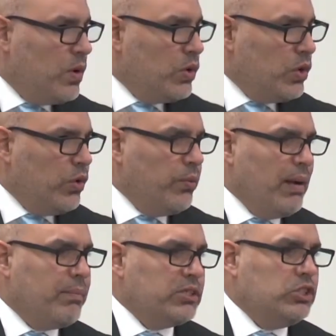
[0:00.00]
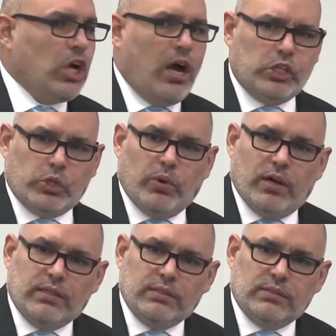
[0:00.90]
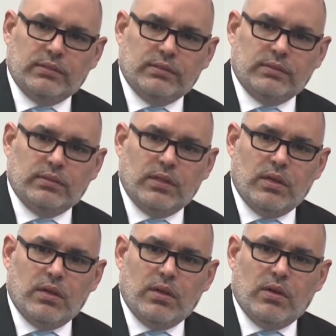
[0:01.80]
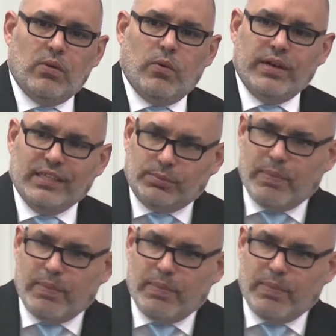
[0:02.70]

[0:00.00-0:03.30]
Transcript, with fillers: do you remember Joshua? When he's